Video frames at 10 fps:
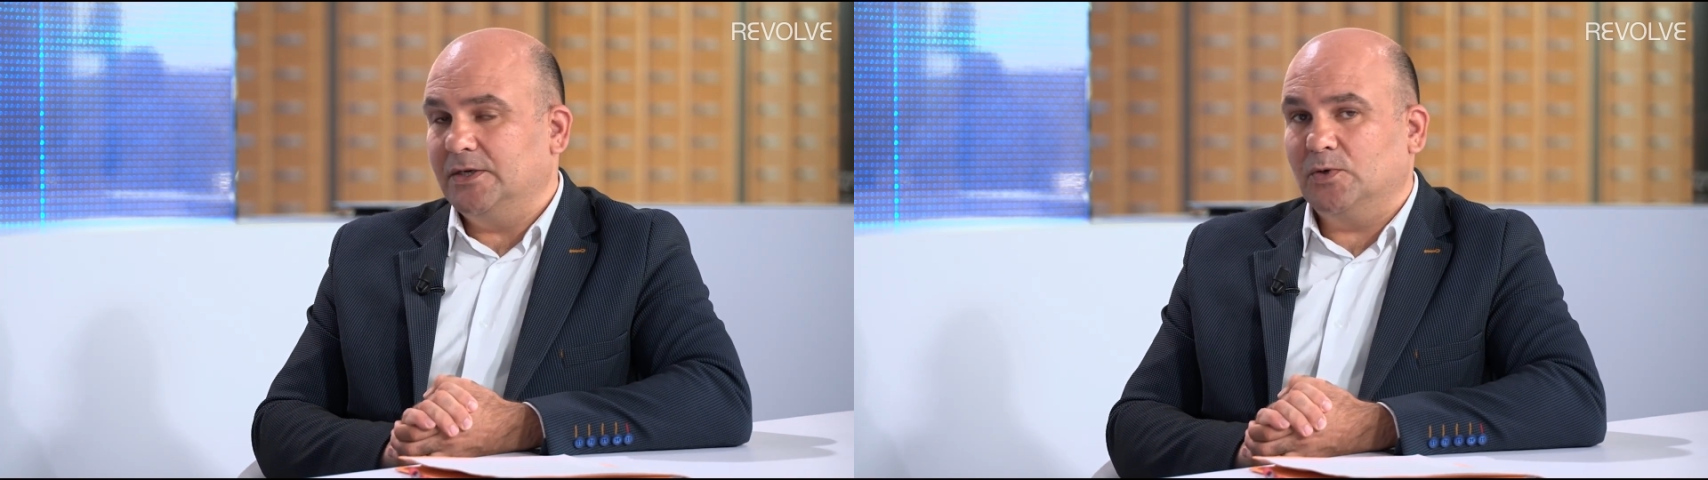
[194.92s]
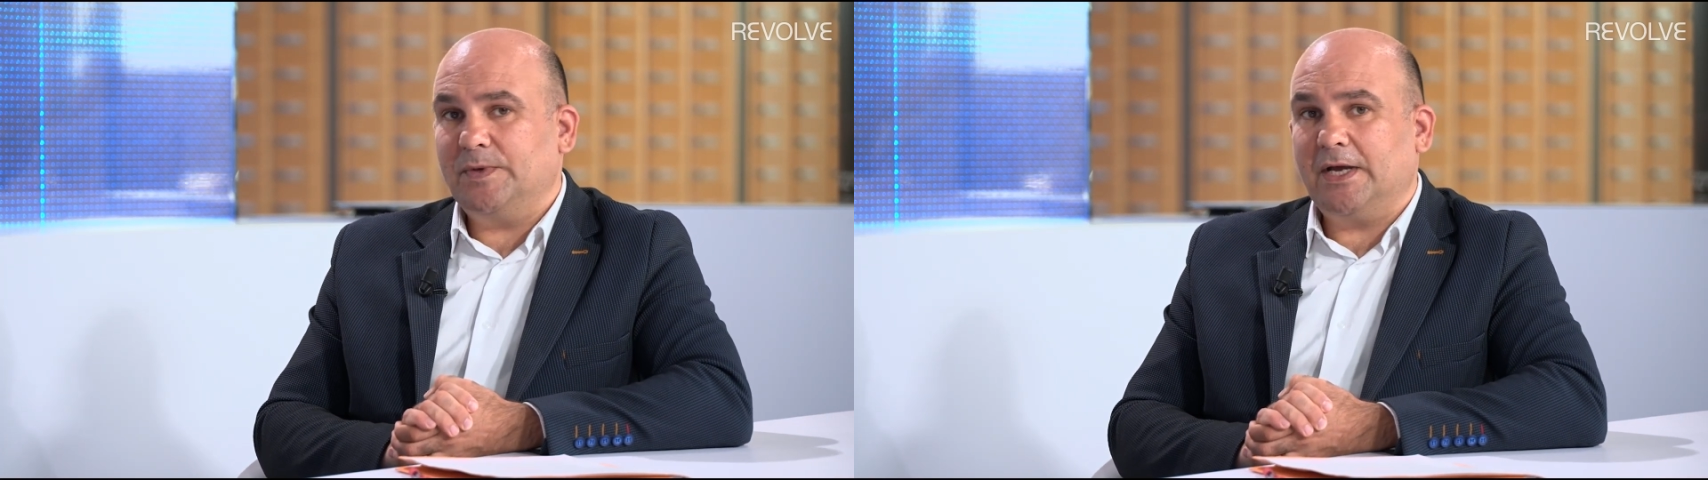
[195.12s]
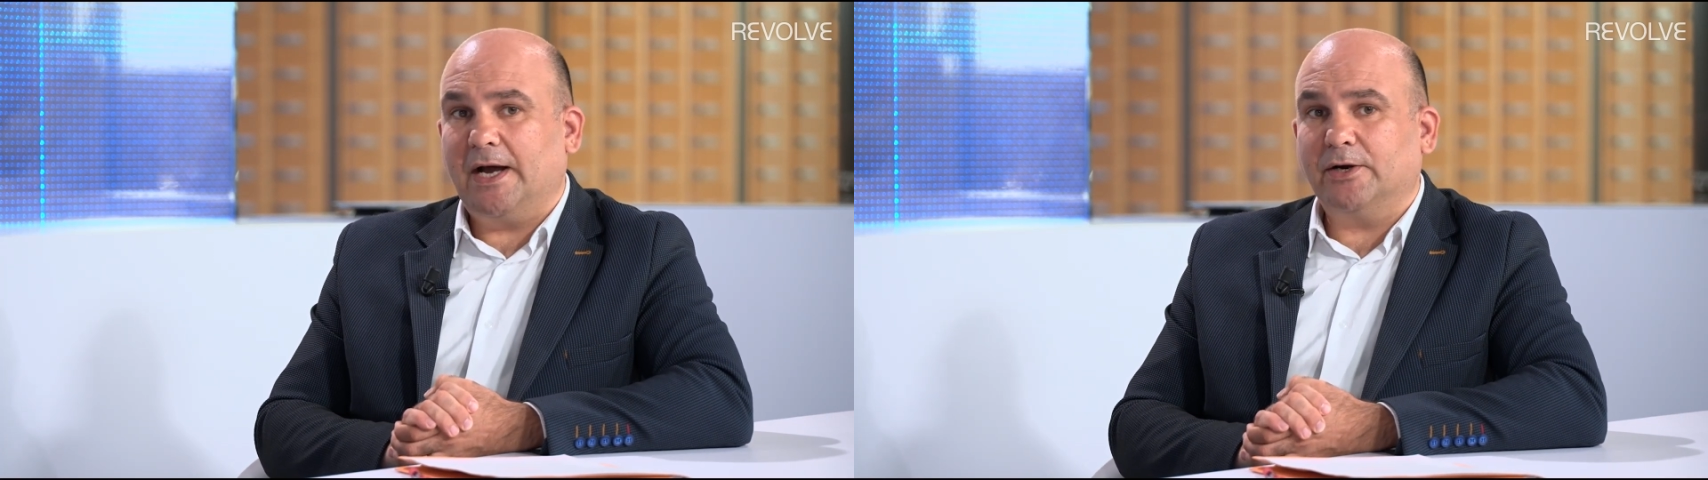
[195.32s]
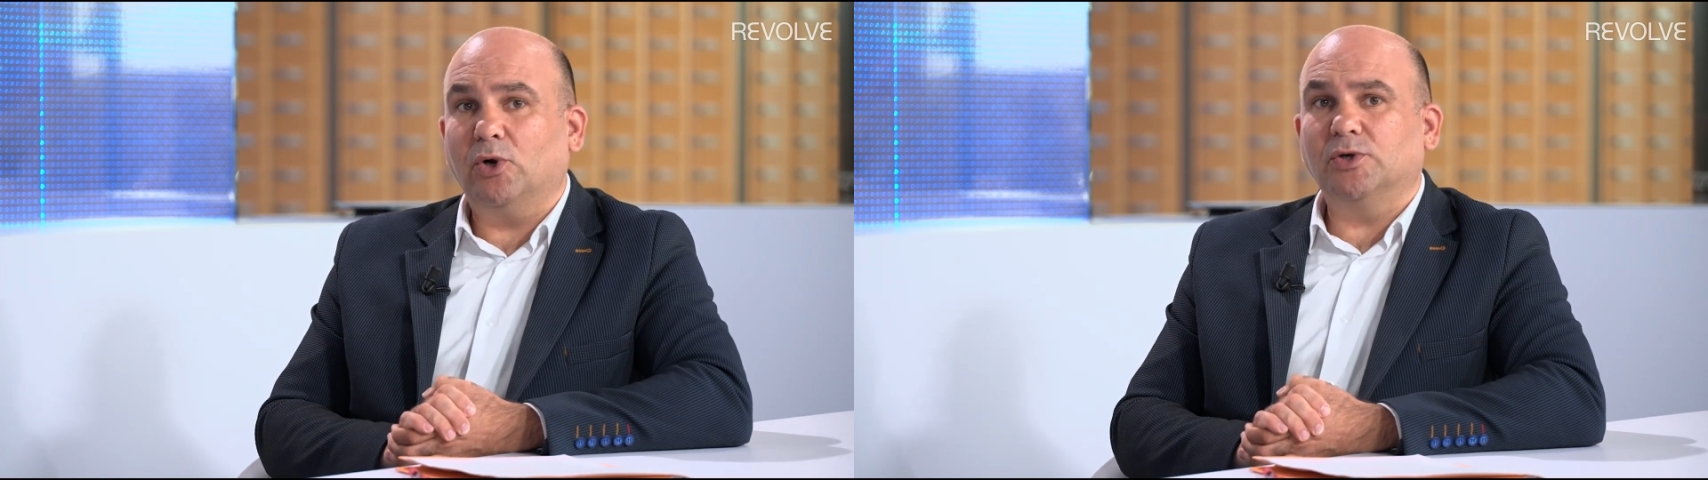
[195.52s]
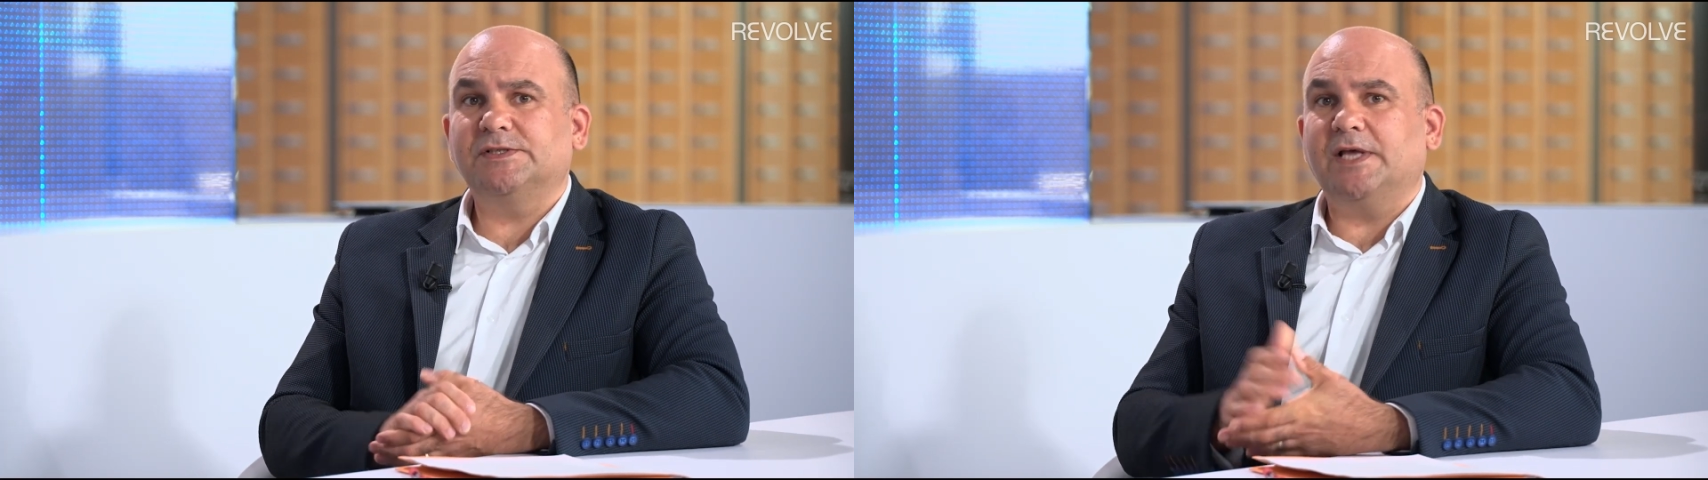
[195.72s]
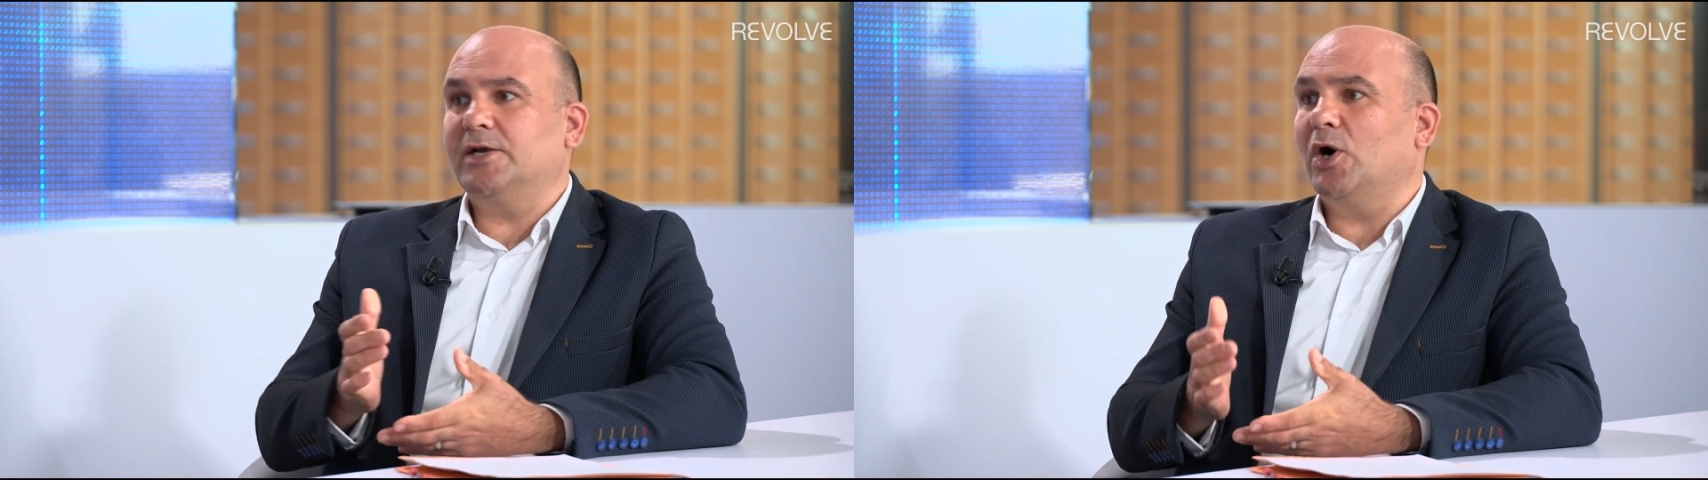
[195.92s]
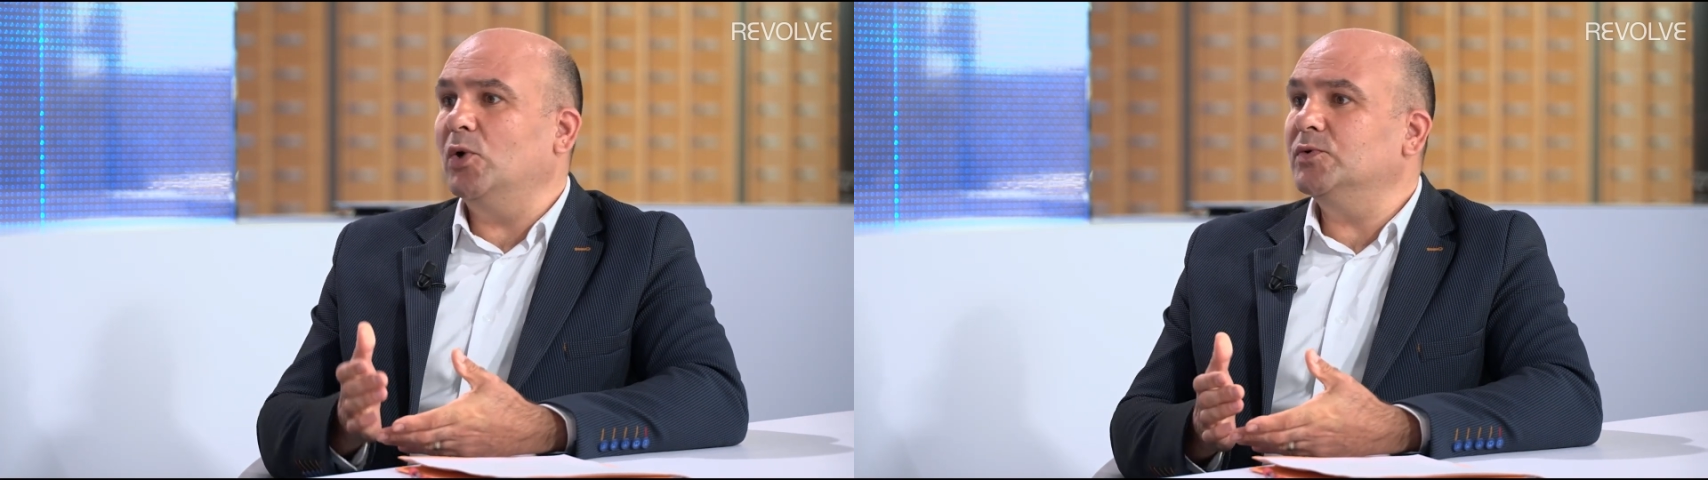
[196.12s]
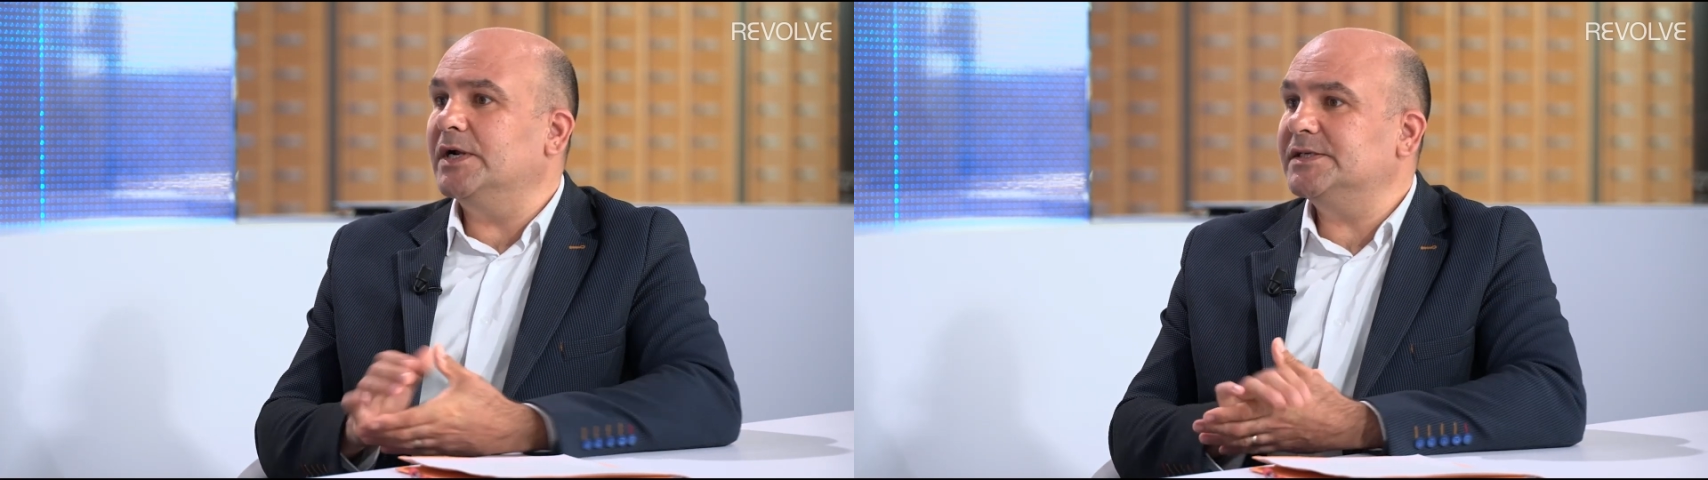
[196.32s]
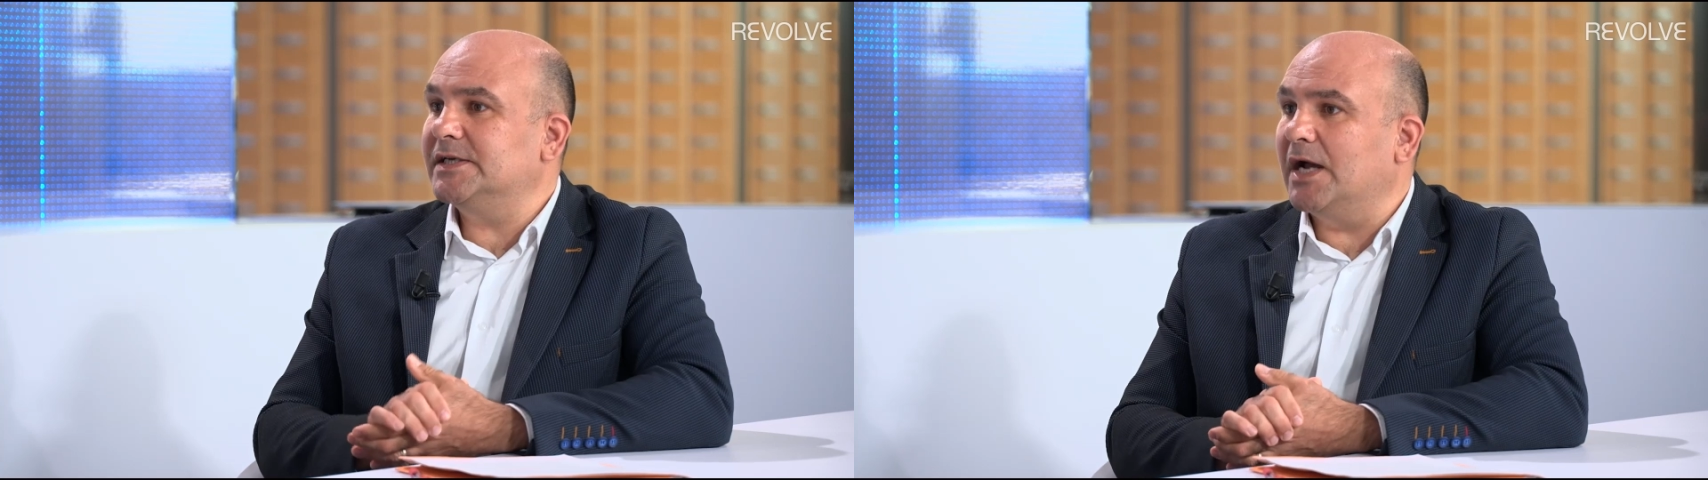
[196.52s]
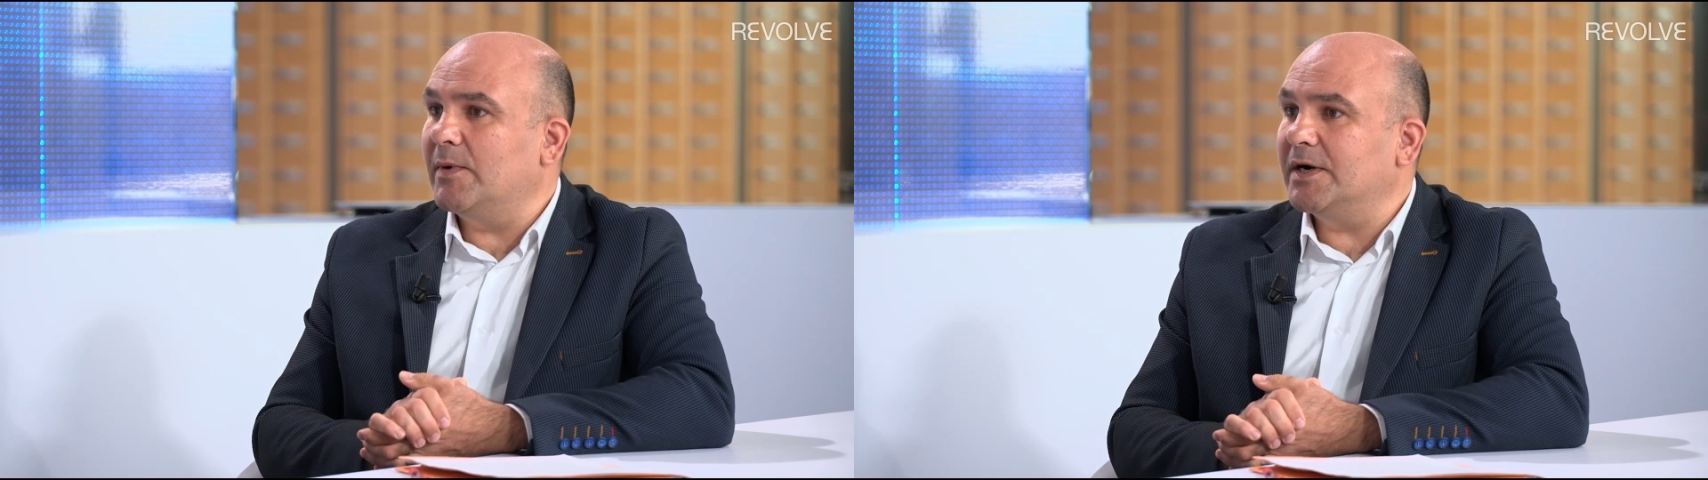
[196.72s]
We are all stakeholders
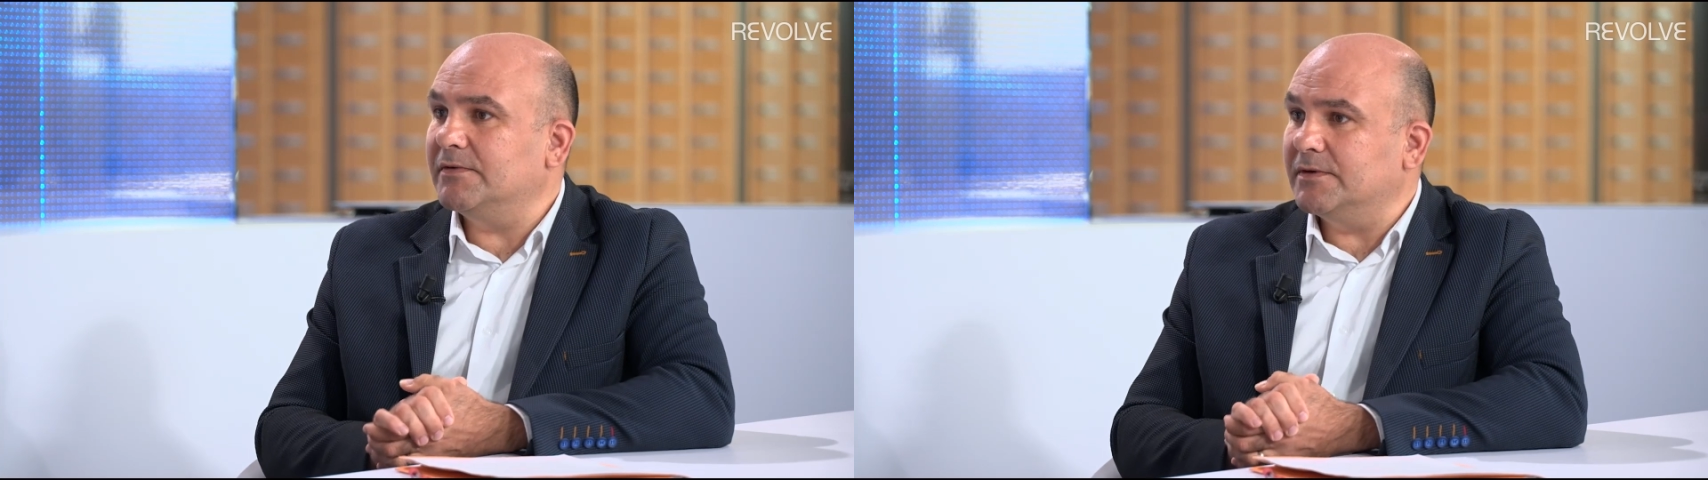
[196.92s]
in our